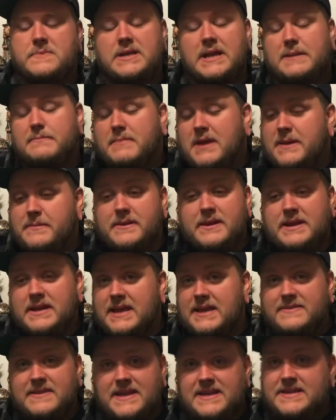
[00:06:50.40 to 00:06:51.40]
And maybe,
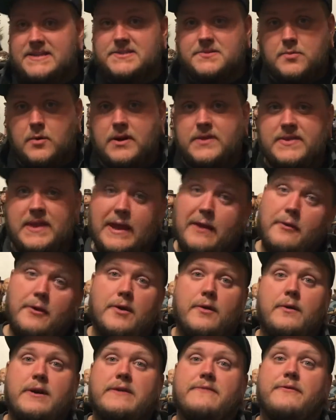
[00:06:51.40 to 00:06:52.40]
again, that is what they are
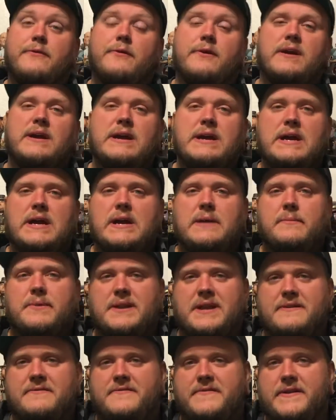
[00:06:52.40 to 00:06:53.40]
going for.
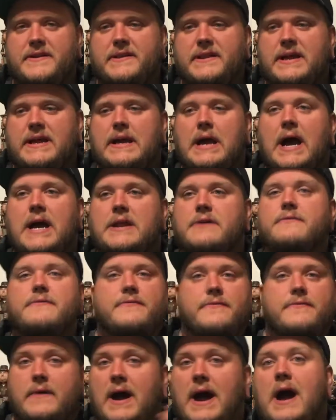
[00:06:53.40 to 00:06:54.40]
But I feel like out
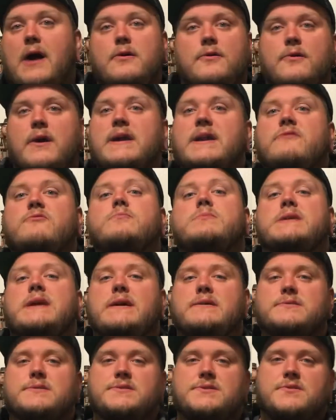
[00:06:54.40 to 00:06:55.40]
of how great everybody
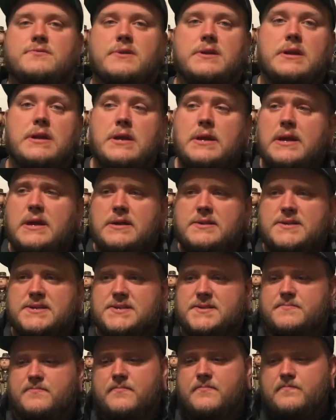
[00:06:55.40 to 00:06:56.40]
else is doing,
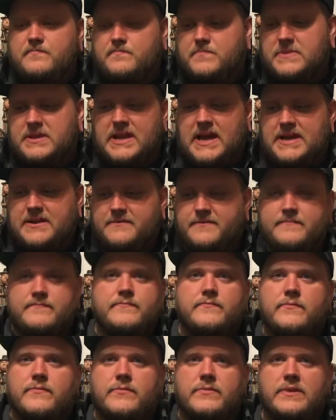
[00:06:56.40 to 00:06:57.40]
just kind of
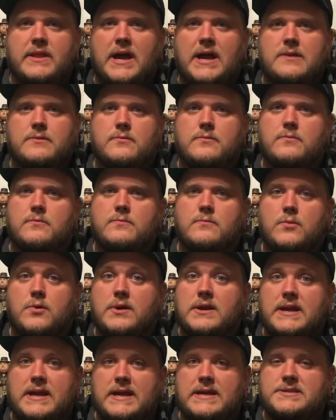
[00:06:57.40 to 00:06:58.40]
not
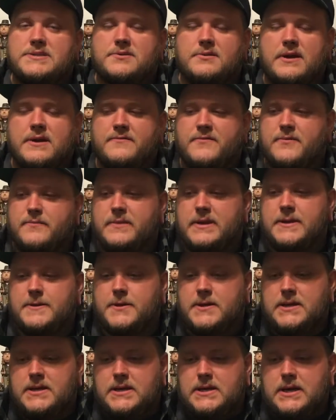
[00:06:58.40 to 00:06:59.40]
working as great for me.
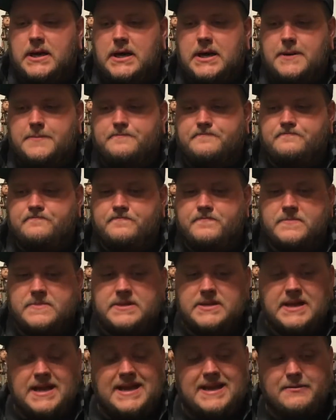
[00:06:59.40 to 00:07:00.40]

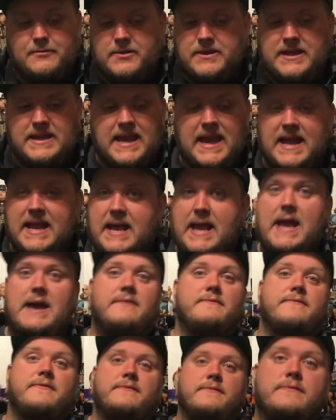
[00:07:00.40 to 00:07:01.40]
You really
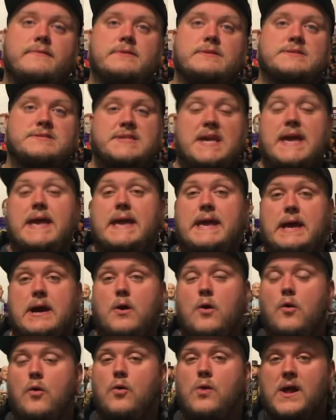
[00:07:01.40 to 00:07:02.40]
can't say a
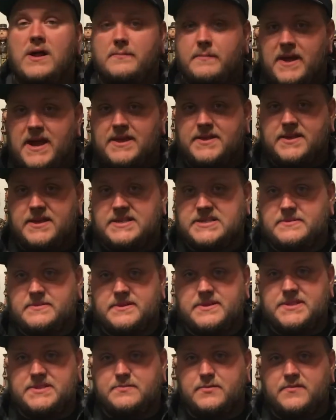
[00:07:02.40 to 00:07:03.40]
whole lot of bad things
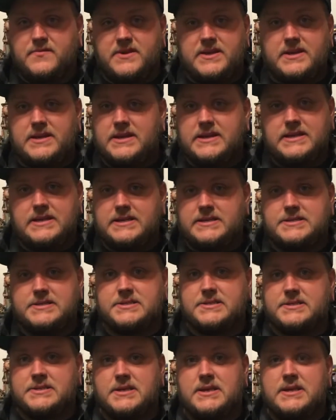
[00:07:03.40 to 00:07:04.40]
about this movie. It
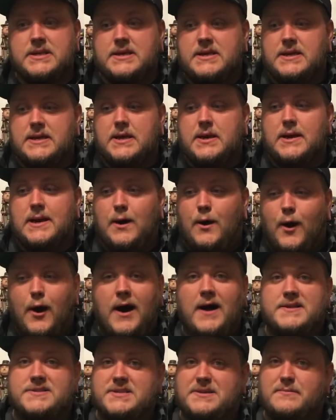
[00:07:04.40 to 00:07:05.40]
is
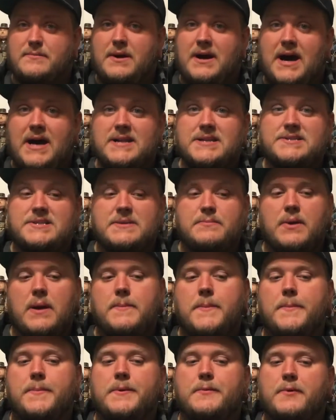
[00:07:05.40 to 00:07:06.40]
awesome. Honestly,
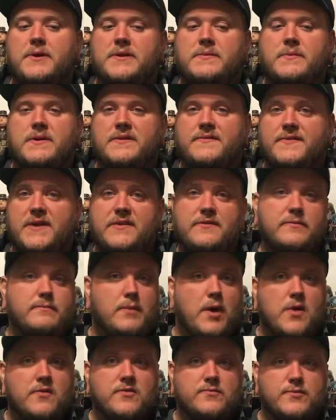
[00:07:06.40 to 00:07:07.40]
probably one of my favorite
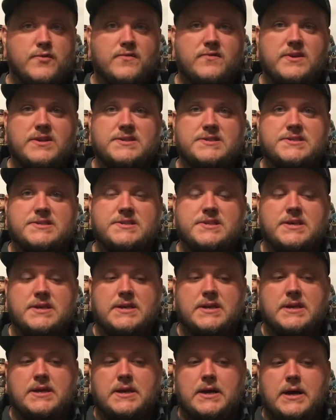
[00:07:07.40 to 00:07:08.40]
Marvel movies.
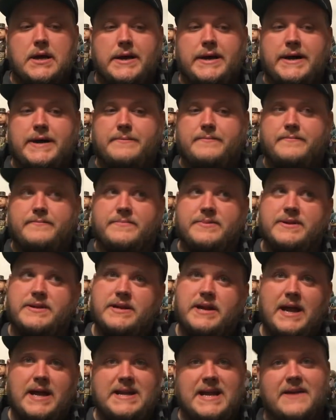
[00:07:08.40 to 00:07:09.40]

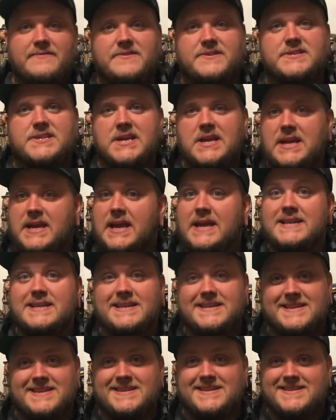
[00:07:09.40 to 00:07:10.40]
I'd have to see it
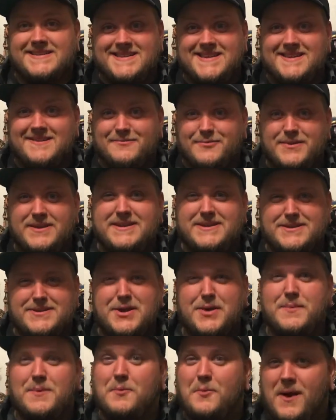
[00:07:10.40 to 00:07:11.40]
again to really
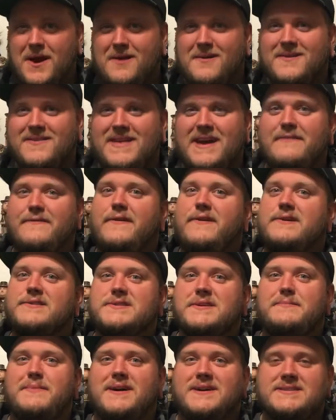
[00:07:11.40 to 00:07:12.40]
determine where that
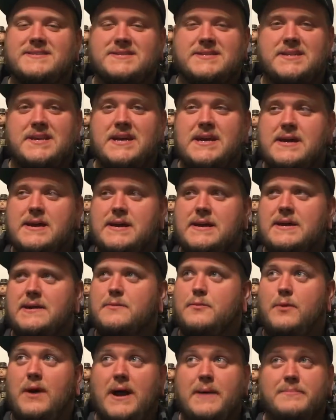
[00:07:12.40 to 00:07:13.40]
falls amongst,
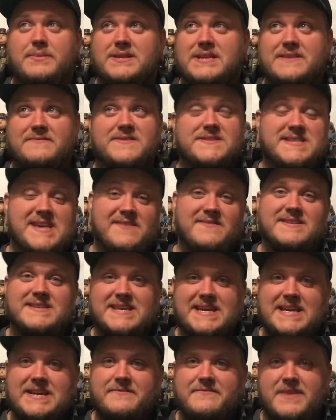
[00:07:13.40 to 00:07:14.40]
I believe,
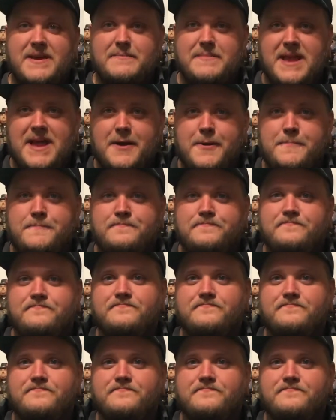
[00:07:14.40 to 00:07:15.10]
17 of them now.